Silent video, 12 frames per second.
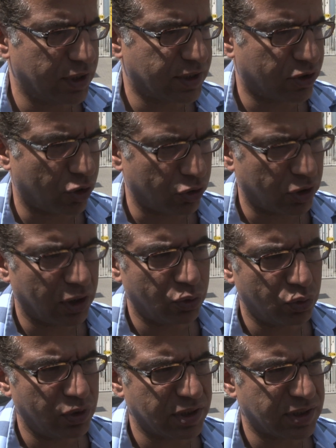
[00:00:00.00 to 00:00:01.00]
is Trond and
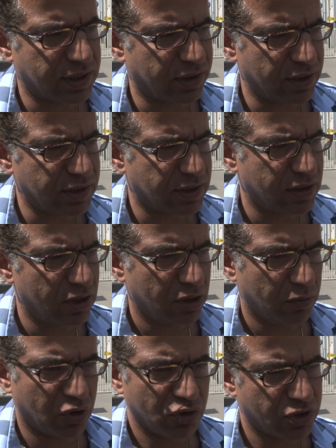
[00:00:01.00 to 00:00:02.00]
who is Chris,
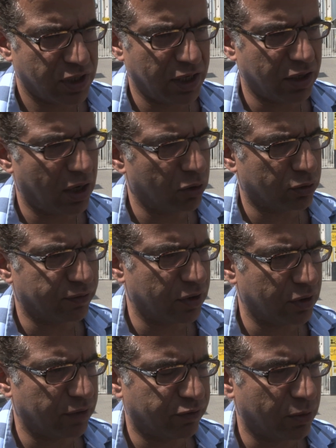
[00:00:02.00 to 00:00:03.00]
because they are
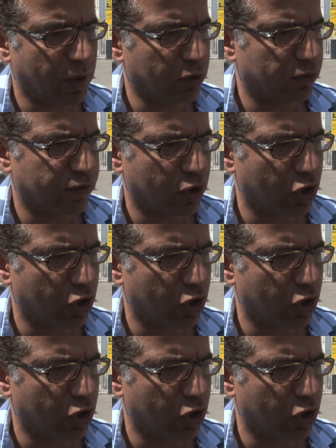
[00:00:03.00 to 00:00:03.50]
from out of the